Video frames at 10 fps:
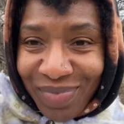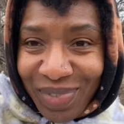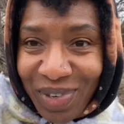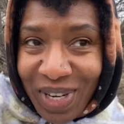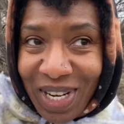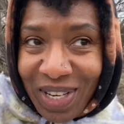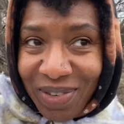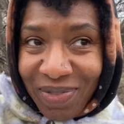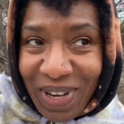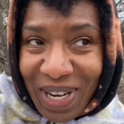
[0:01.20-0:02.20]

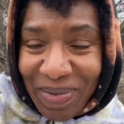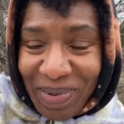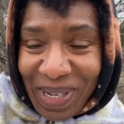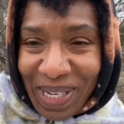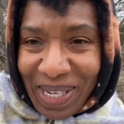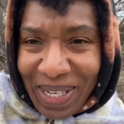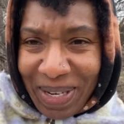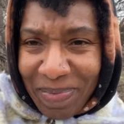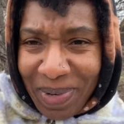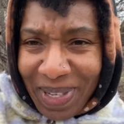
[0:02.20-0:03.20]
Greetings, family. It's
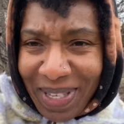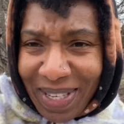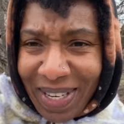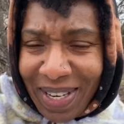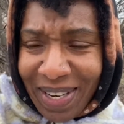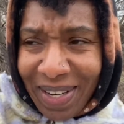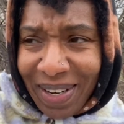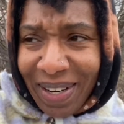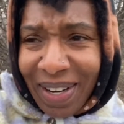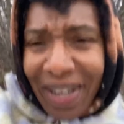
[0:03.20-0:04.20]
Empress D.